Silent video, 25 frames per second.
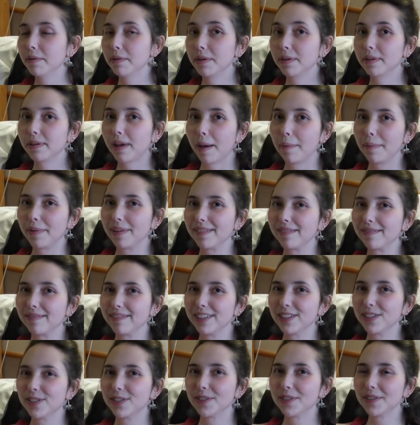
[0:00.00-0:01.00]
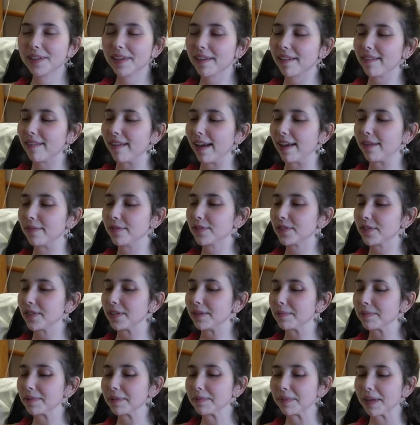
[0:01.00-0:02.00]
Yeah, well, I mean, we should do like a live
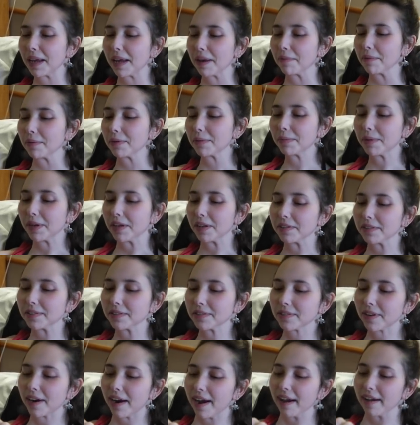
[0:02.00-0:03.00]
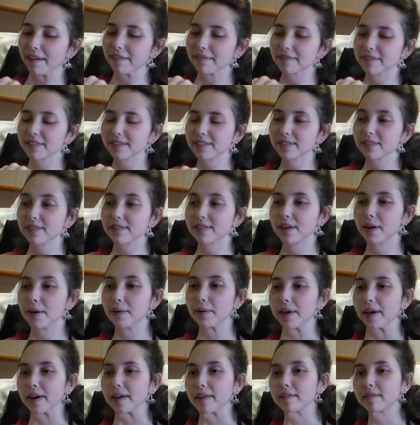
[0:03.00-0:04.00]
stream sometime where we all just craft.
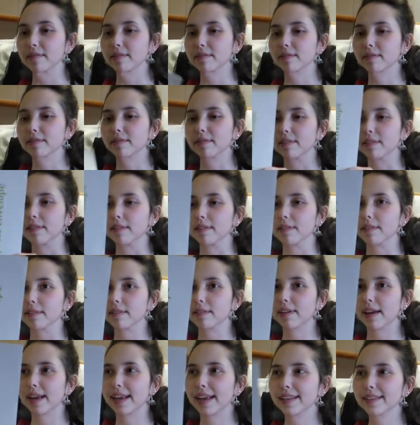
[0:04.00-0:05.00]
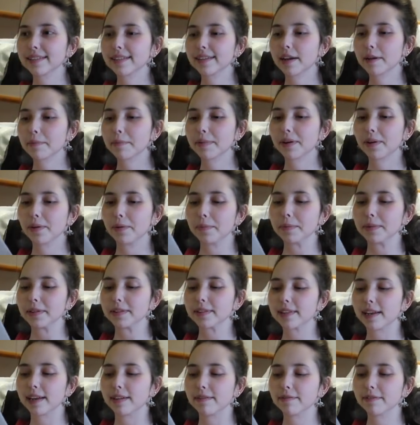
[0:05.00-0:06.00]
Okay. I guess now I'm going to open
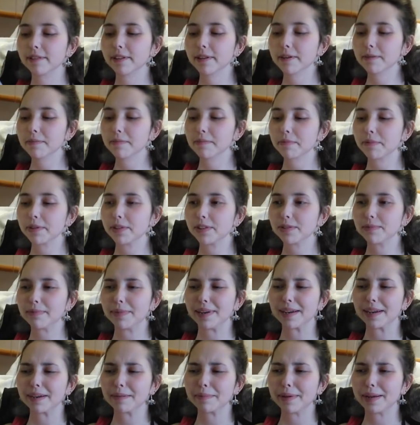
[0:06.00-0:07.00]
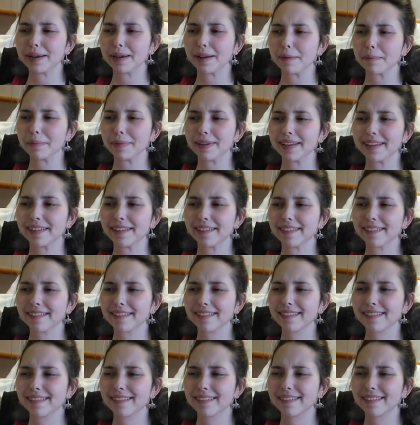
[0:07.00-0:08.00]
this envelope, which may or may not be
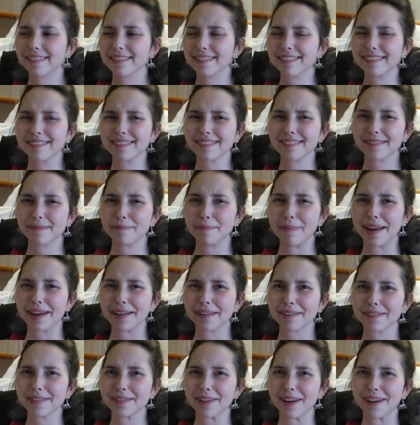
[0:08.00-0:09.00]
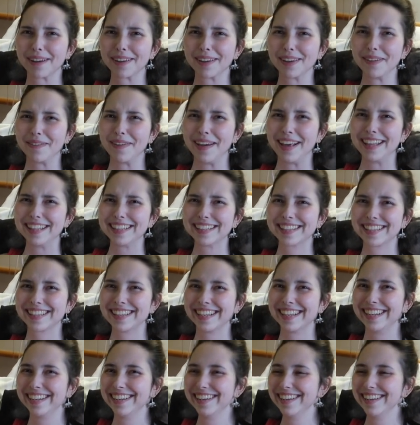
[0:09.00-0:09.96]
medical documents.